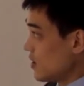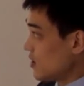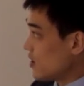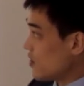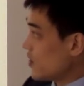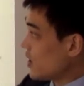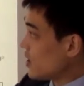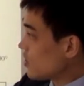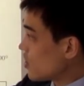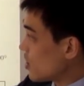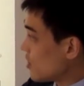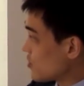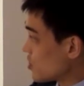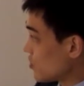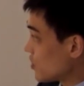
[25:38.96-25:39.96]
The red
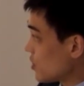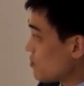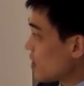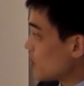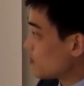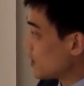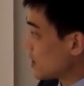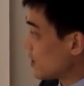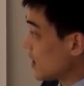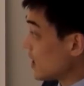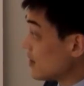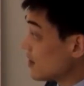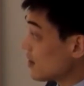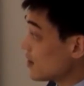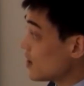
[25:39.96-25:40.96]
curve shows the power spectral
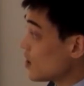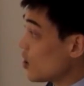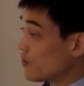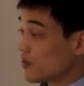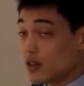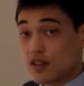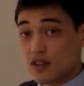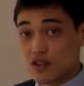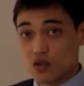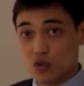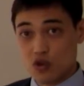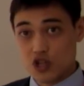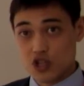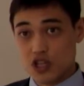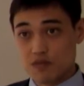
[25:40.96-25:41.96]
density of the
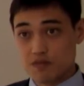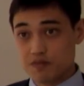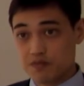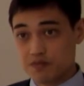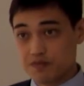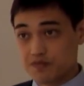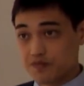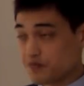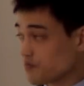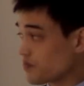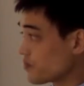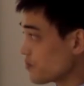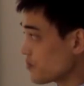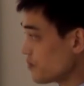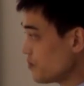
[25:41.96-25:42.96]
distortion.
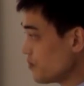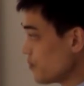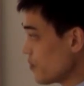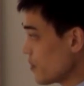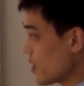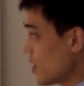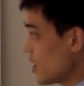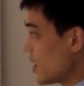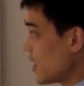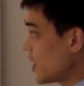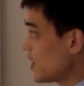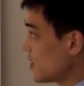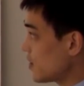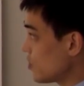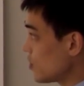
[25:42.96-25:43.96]

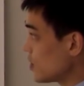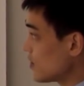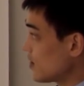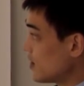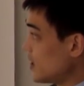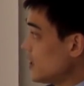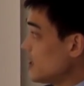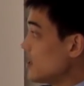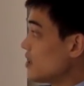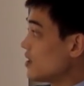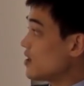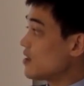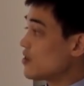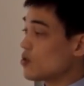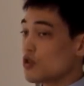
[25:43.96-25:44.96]
And as you can see,
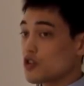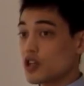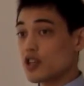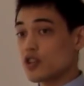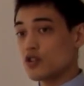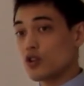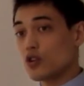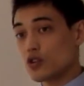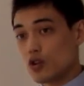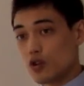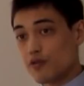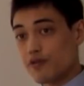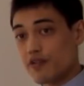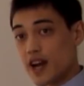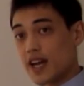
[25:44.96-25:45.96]
the distortion is not
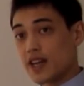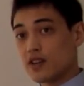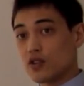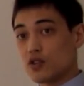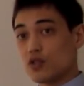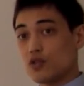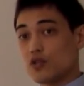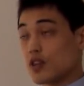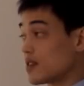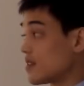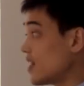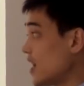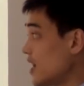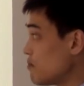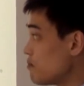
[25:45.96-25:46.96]
confined to the
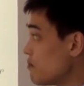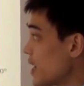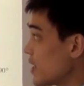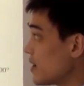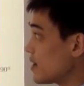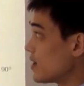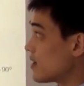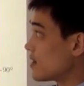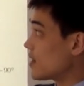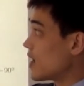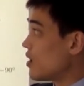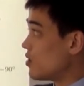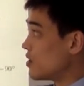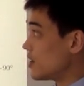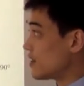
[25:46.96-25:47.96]
same band as
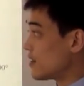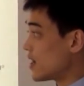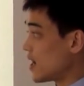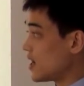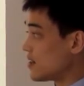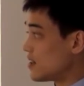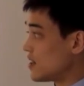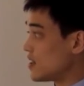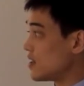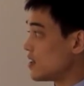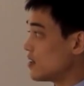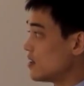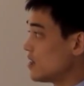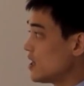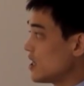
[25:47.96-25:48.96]
our decide
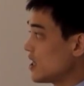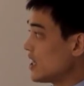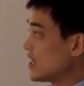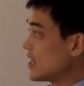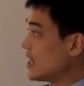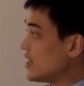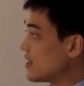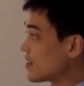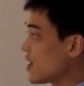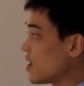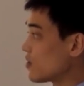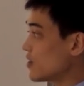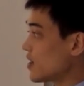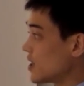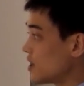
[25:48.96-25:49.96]
signal. It leaks
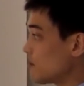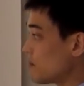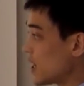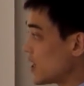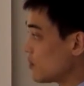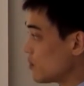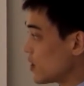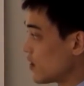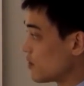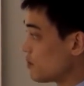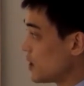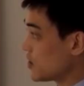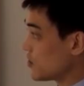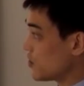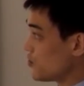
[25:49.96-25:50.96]
outside the band. We have
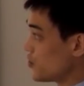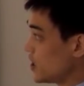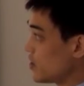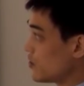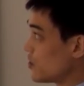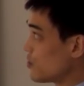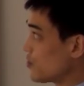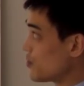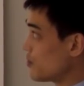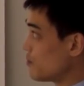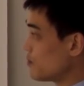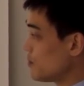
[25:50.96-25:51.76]
spectral regrowth.